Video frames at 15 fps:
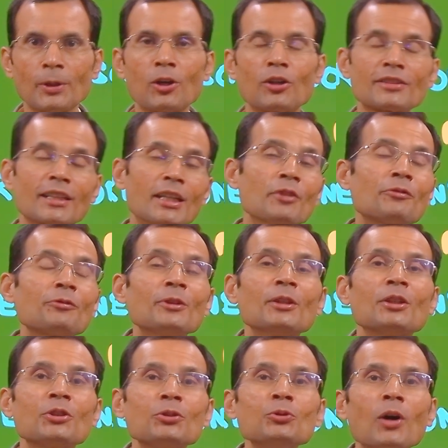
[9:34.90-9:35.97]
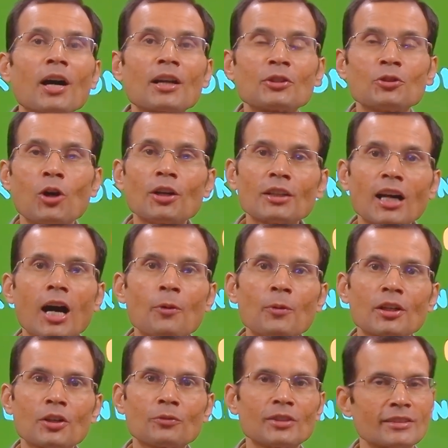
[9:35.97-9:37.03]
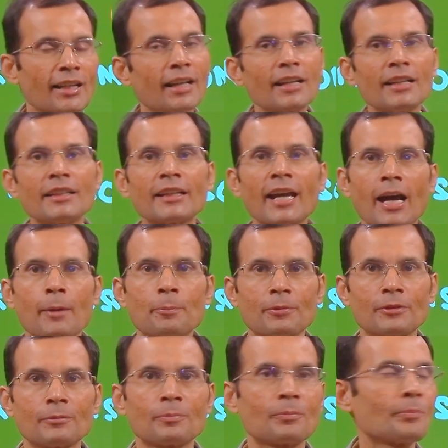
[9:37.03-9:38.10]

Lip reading: Because if you are not aware of the silent gap